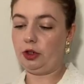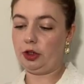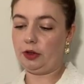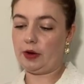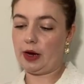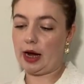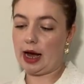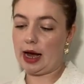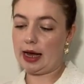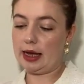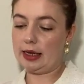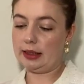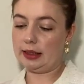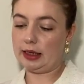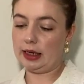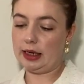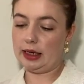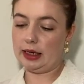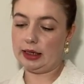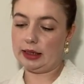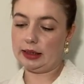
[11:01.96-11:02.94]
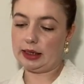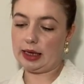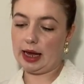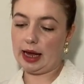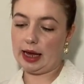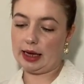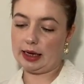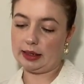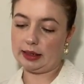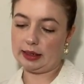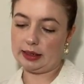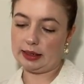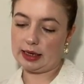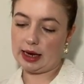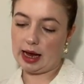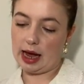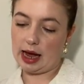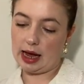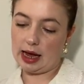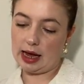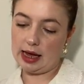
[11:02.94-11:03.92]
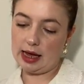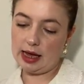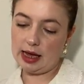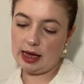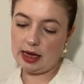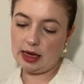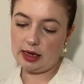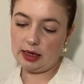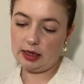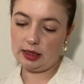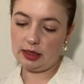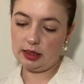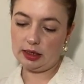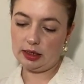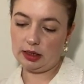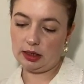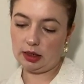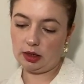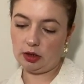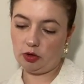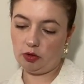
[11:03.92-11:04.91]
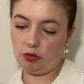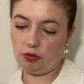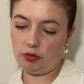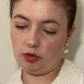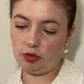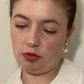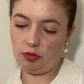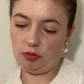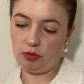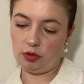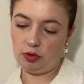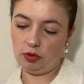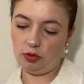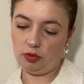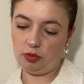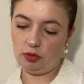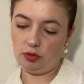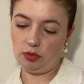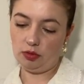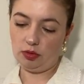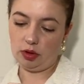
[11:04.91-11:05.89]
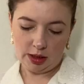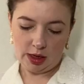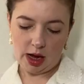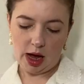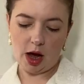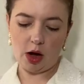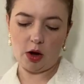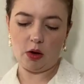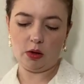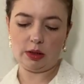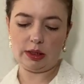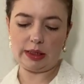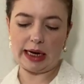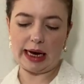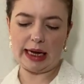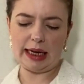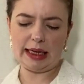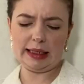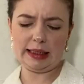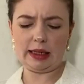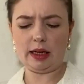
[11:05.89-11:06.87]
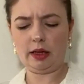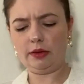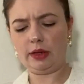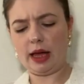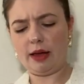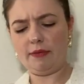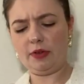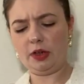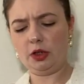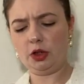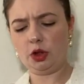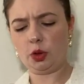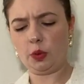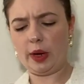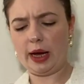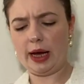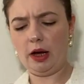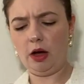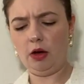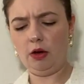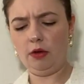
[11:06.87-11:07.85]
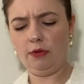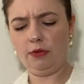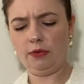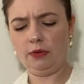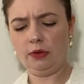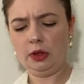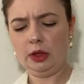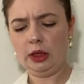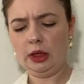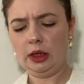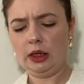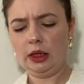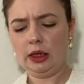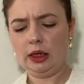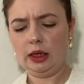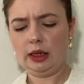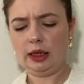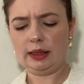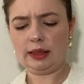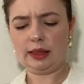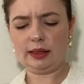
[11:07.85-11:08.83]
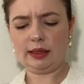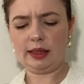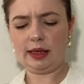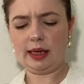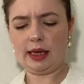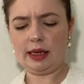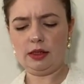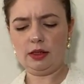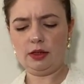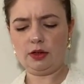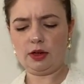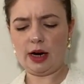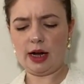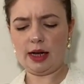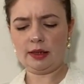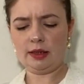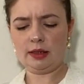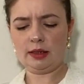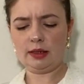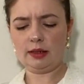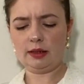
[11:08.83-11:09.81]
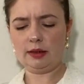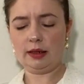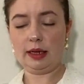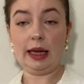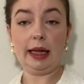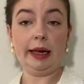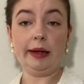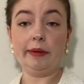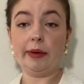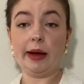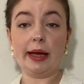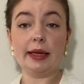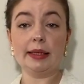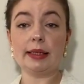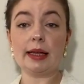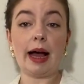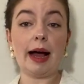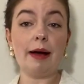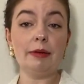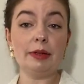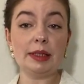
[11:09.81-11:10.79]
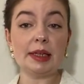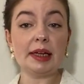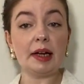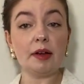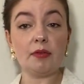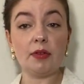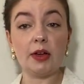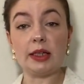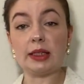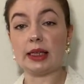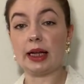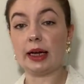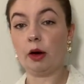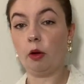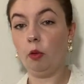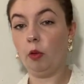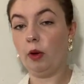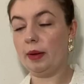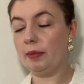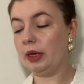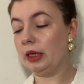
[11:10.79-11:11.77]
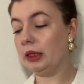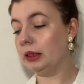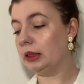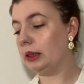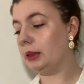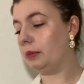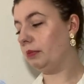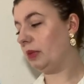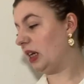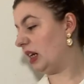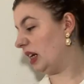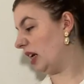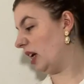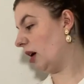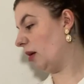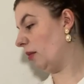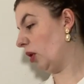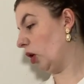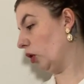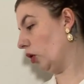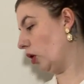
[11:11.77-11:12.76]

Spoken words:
you guys is a size... size 11-12. Is this a kid's dress? Anyways, I would say it fits like a women's medium or